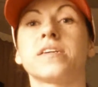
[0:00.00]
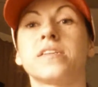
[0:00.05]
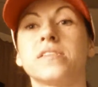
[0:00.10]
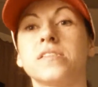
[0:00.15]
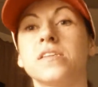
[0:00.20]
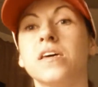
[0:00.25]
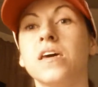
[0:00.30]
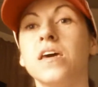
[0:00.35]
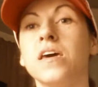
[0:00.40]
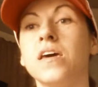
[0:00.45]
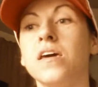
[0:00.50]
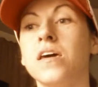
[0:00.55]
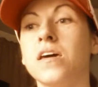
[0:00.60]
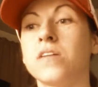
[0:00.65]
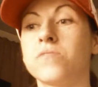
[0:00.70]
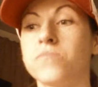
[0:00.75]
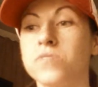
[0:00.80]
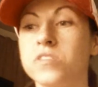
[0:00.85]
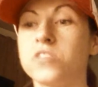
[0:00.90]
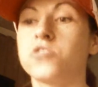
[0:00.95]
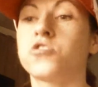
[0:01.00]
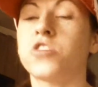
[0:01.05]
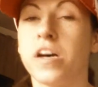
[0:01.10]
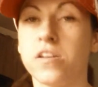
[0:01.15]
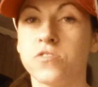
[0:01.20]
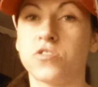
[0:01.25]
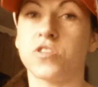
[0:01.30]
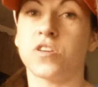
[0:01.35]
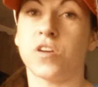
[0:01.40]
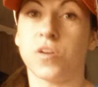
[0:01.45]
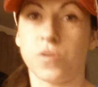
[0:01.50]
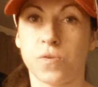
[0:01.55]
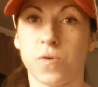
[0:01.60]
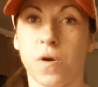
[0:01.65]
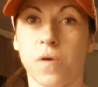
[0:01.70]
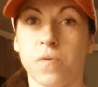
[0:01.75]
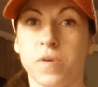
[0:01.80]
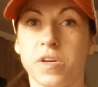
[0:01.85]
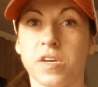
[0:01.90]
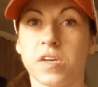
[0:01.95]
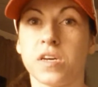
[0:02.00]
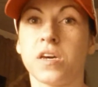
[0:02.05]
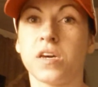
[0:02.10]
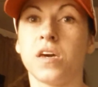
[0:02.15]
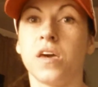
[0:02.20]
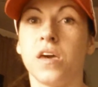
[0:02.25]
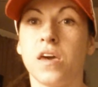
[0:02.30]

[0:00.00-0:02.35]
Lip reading: and really challenging and growing